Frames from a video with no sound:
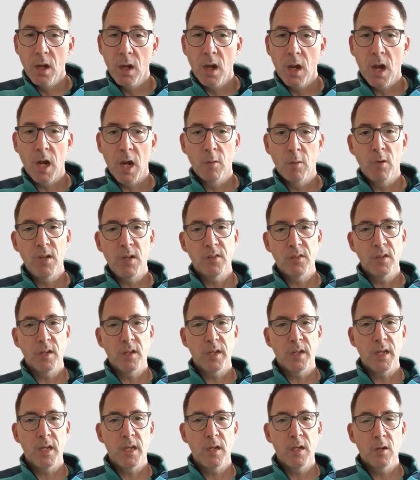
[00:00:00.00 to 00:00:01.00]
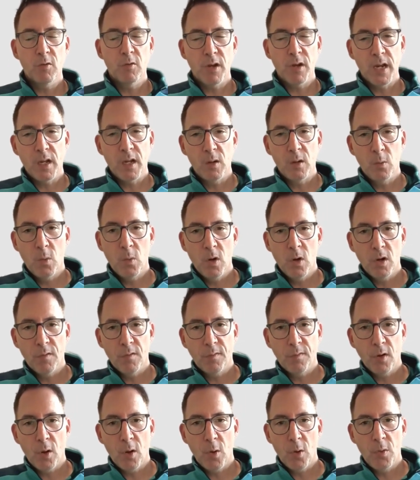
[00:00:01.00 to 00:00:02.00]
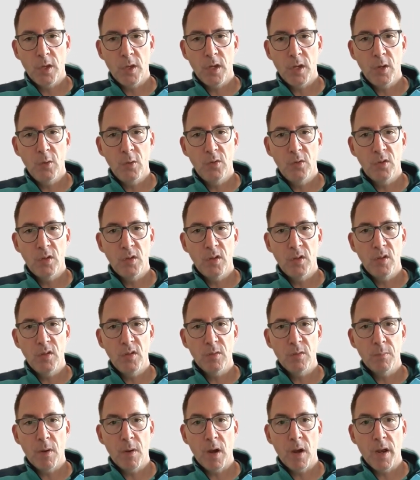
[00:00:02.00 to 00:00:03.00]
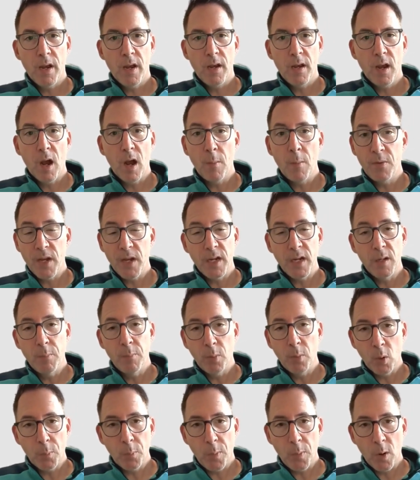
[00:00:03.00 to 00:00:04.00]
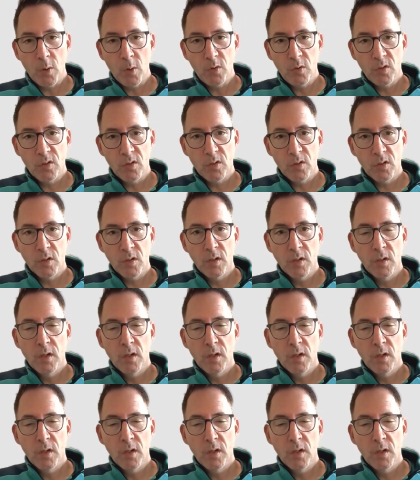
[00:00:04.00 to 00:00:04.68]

I recently created a workflow that uses my updated blog posts